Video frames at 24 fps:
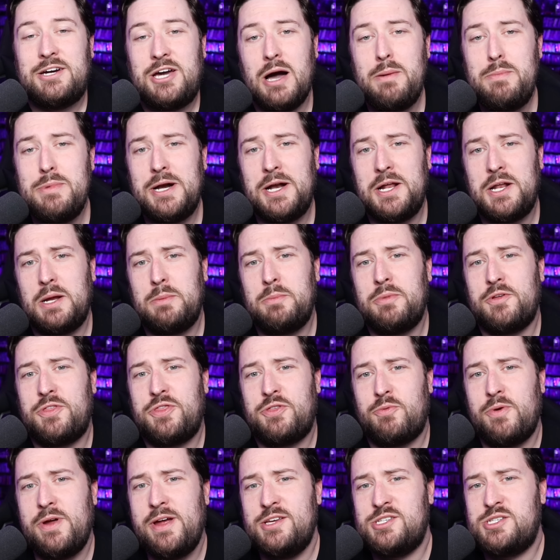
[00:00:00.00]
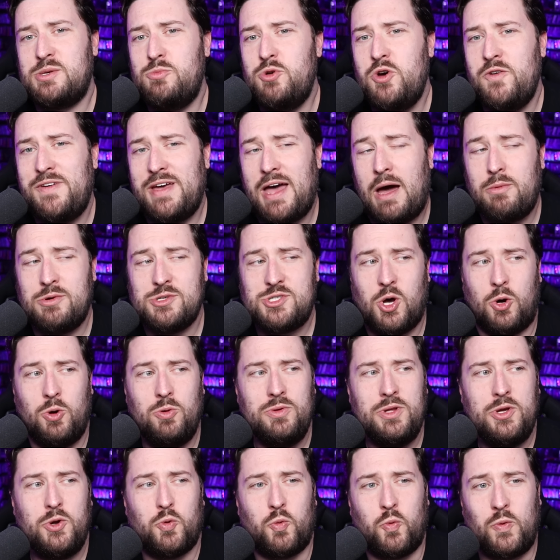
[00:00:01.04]
Coming in at number three is a movie I was
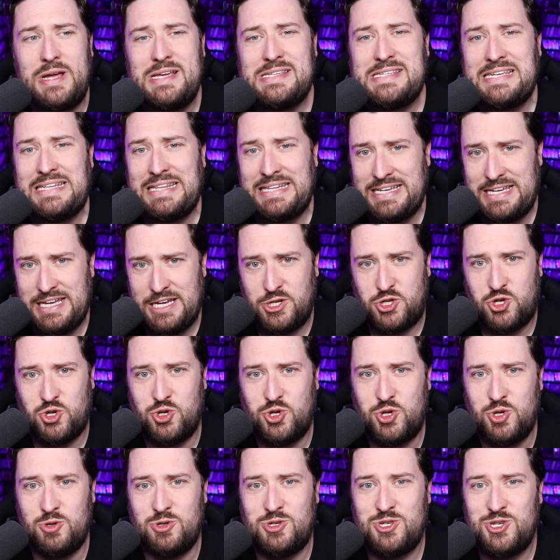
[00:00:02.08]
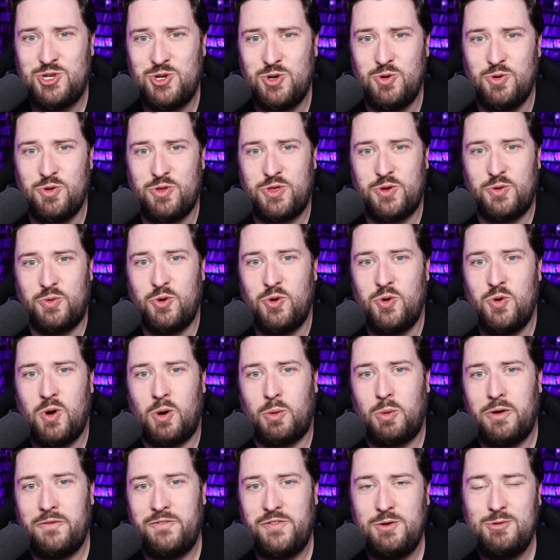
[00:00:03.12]
only recently introduced to through
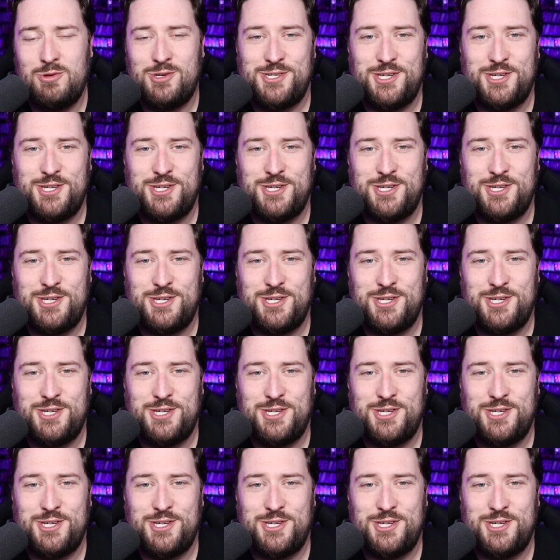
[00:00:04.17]
a review